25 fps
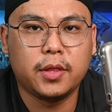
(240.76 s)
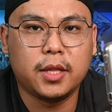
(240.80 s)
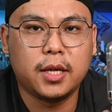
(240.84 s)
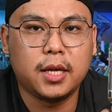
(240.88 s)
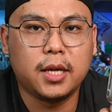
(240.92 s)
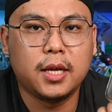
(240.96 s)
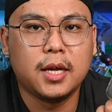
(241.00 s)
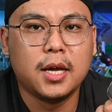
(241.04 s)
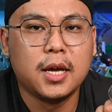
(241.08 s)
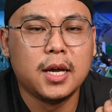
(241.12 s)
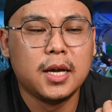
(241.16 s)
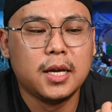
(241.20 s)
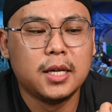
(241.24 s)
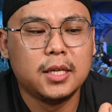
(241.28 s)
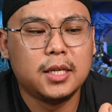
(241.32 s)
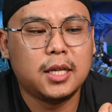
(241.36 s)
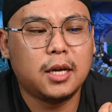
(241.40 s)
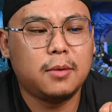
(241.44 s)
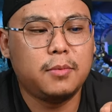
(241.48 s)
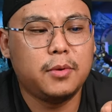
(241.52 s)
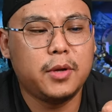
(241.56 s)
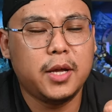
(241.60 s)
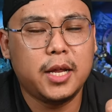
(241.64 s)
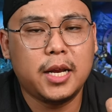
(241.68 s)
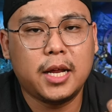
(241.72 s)
the
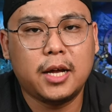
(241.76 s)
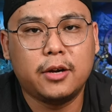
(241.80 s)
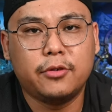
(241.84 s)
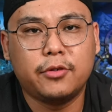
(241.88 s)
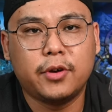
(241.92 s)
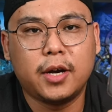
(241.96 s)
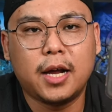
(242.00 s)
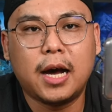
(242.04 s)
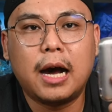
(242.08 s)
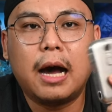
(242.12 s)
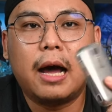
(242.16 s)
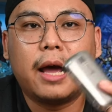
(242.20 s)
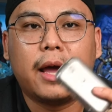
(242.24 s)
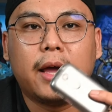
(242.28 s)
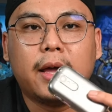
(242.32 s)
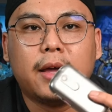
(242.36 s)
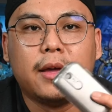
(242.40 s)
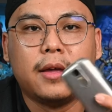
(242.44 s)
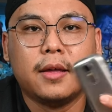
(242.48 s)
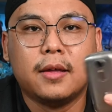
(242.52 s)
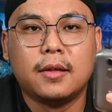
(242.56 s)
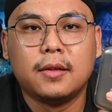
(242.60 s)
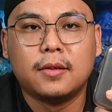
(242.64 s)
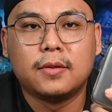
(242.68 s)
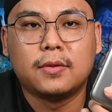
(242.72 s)
W800i.
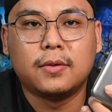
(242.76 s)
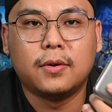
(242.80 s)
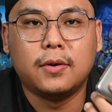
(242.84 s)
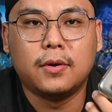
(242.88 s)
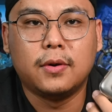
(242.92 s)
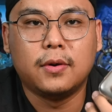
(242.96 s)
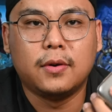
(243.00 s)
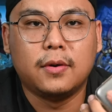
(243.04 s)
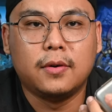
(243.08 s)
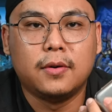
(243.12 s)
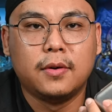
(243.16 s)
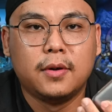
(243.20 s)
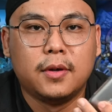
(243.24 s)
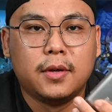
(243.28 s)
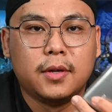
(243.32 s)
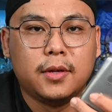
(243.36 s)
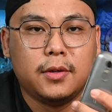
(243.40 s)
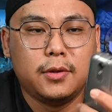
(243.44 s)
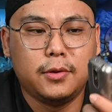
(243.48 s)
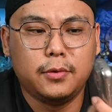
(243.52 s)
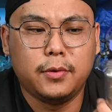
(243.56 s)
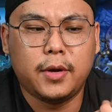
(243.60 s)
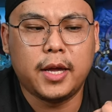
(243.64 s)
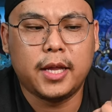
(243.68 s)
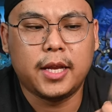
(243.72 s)
So
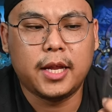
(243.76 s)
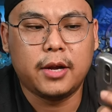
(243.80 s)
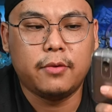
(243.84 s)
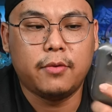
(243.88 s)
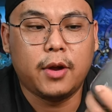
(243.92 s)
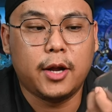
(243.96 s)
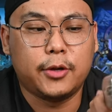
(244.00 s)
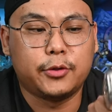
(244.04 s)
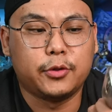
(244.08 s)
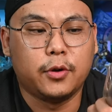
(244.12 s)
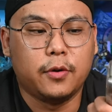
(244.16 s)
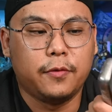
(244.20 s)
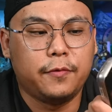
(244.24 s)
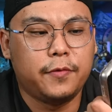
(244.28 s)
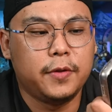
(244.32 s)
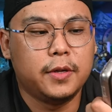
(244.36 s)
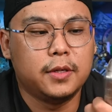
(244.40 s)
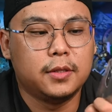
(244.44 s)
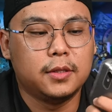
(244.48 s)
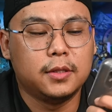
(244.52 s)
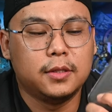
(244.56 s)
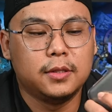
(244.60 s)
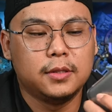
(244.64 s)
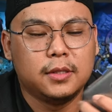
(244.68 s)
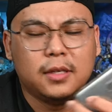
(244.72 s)
you do get that retro
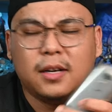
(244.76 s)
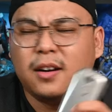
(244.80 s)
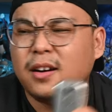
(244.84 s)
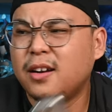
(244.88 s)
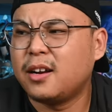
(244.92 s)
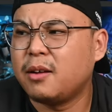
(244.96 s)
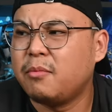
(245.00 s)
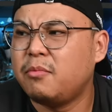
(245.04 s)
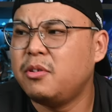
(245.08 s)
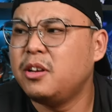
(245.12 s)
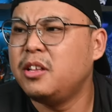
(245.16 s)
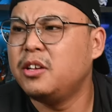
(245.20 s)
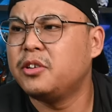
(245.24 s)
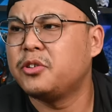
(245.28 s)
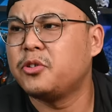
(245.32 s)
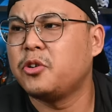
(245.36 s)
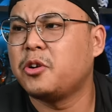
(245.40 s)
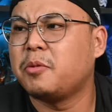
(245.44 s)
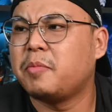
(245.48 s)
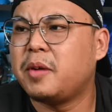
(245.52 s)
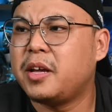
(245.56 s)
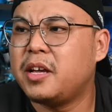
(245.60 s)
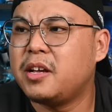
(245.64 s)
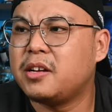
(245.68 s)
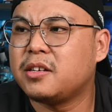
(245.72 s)
feel. God, I'm really
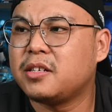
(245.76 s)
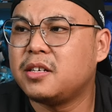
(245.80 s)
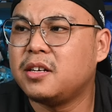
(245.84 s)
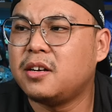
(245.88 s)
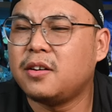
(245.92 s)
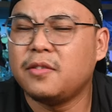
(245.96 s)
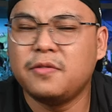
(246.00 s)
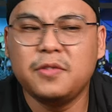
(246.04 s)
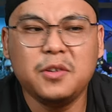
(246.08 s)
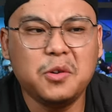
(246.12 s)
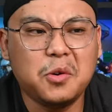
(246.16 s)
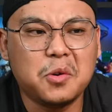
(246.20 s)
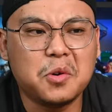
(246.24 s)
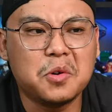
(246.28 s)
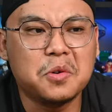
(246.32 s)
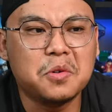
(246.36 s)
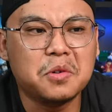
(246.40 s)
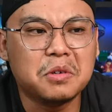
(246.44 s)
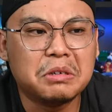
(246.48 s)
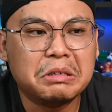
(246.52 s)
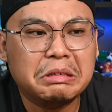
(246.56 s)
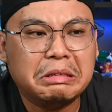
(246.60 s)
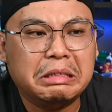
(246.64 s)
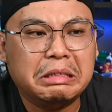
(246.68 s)
showing my age now. I feel old.